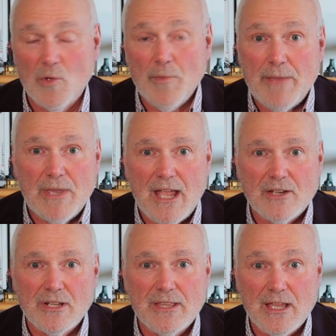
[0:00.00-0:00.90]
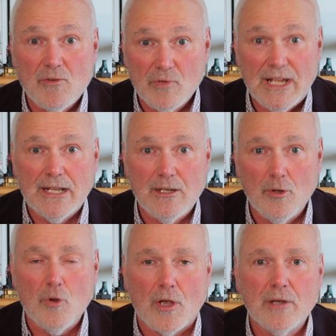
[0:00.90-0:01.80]
Well, maybe actually they really
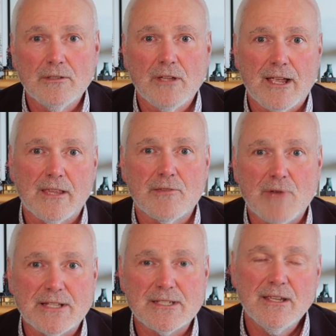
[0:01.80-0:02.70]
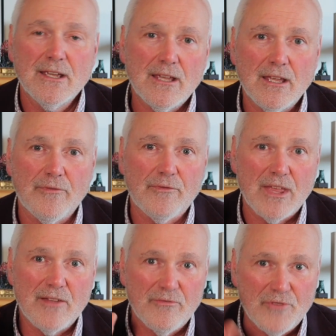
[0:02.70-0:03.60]
look like threats if
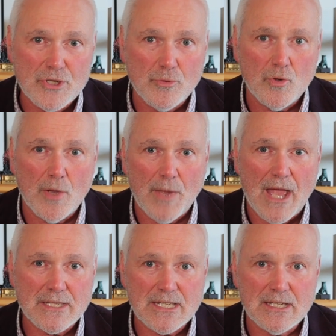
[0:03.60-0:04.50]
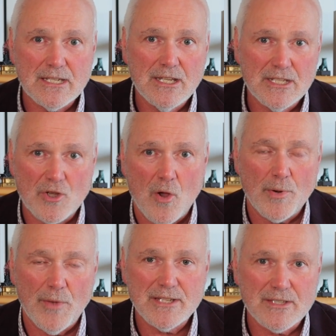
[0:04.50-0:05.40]
their visual capacity is compromised.